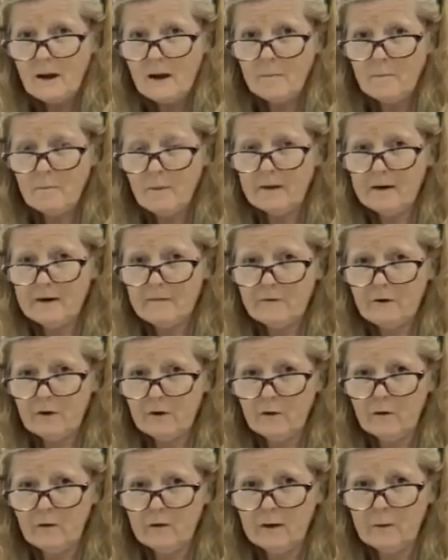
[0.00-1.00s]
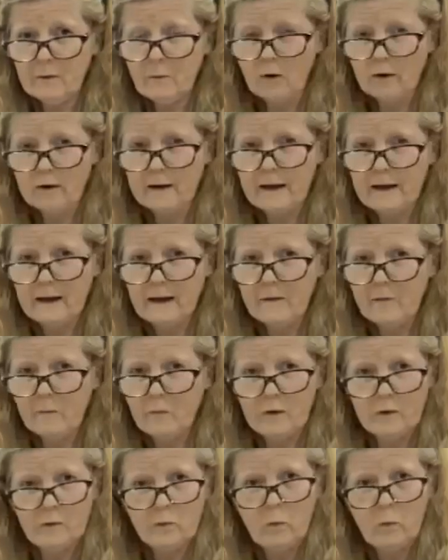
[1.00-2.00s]
but if you're only working
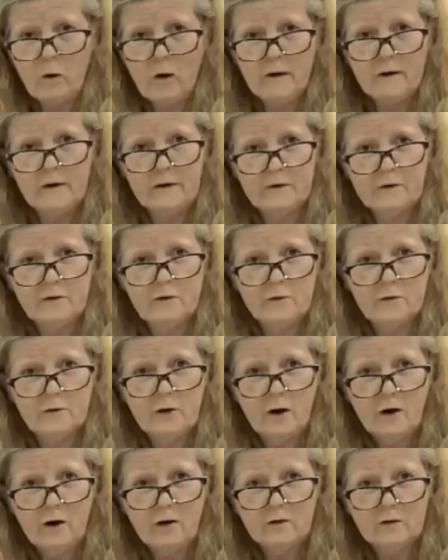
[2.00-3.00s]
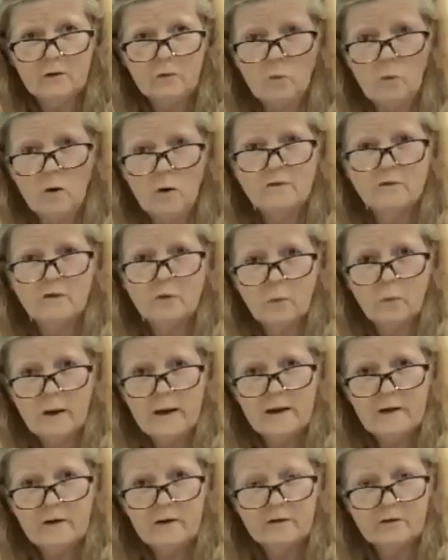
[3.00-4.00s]
with 1 or 2 dogs once a
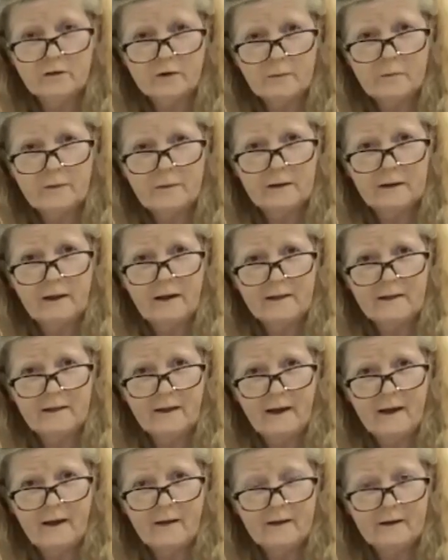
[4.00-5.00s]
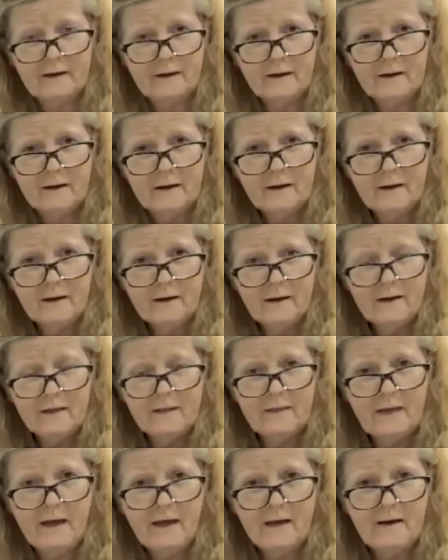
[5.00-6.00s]
week or something like that,
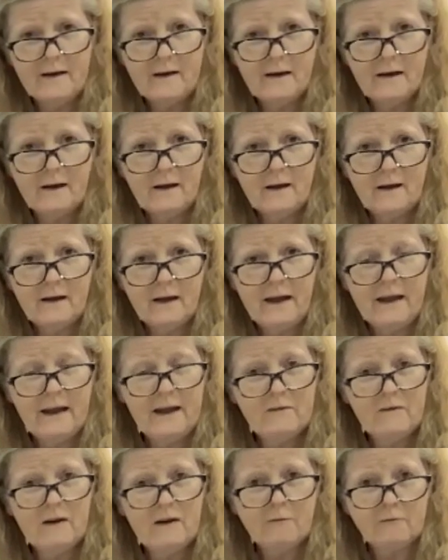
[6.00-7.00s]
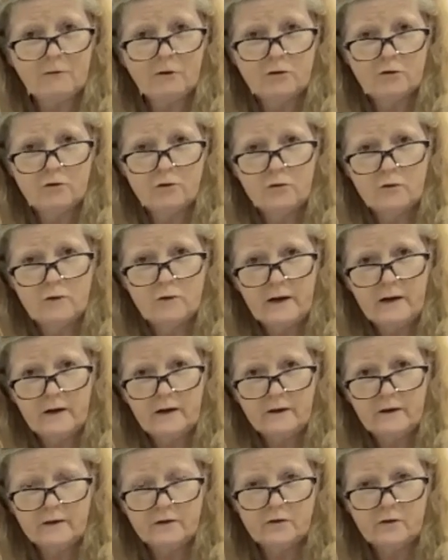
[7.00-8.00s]
then even after 2
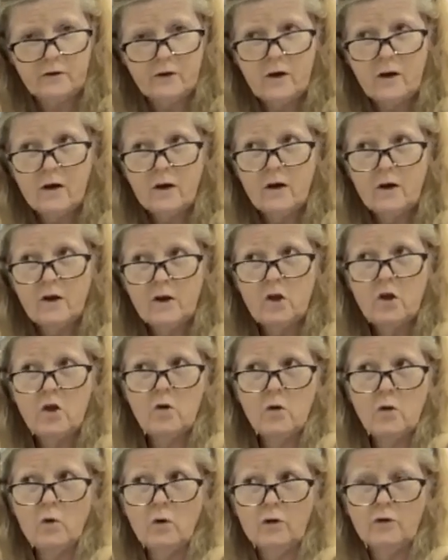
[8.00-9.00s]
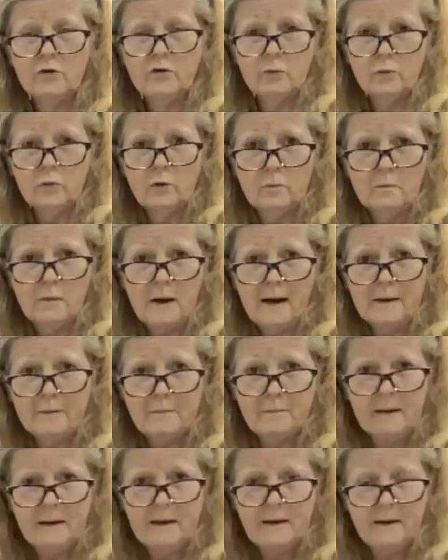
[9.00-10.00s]
years, your tool might
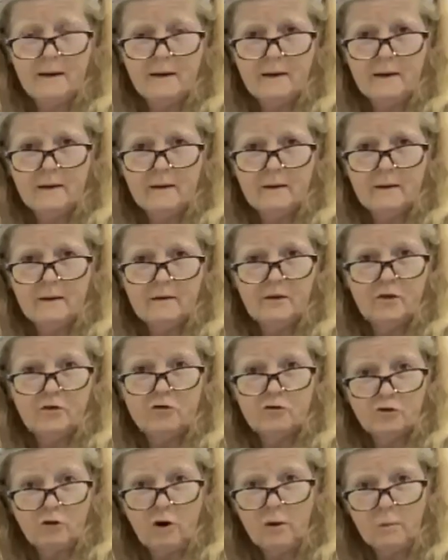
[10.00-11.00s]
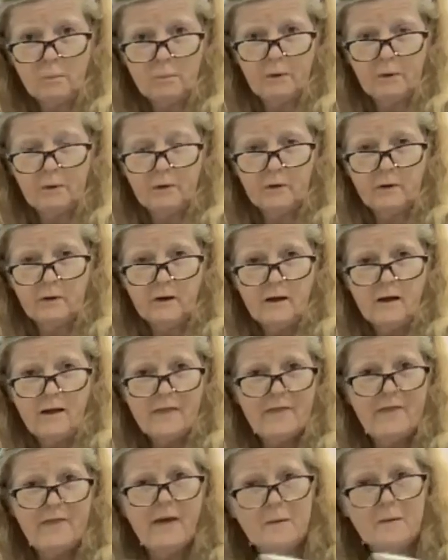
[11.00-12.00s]
be sharper
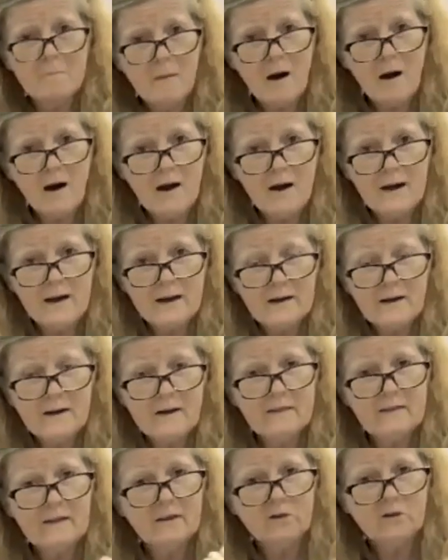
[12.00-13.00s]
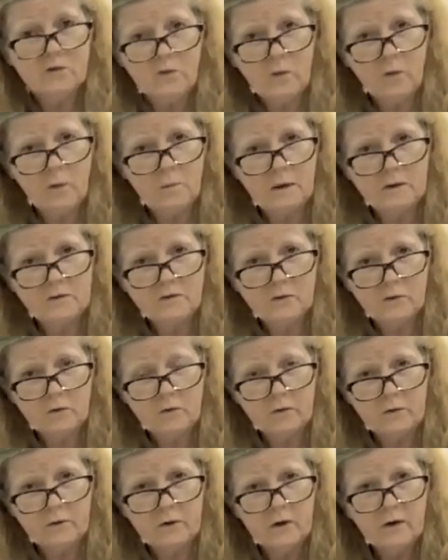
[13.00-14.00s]
than mine that's 4 months
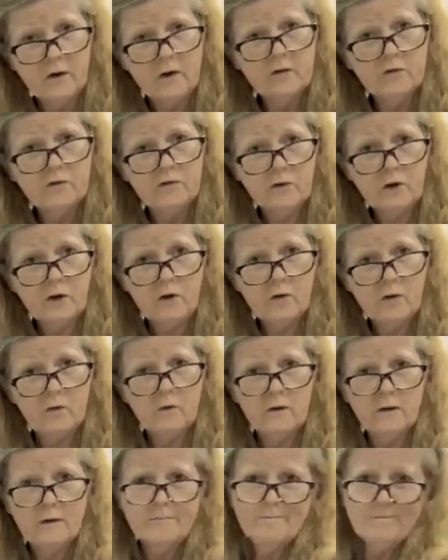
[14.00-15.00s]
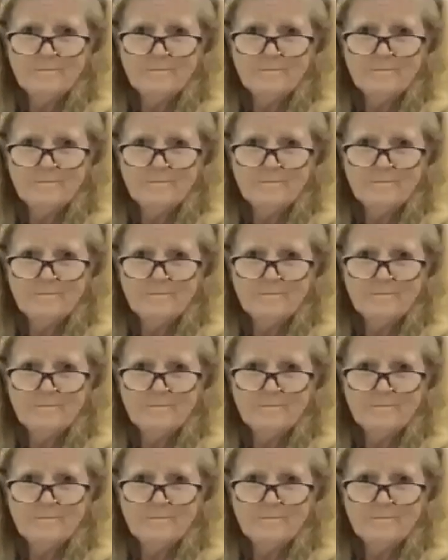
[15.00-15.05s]
old. So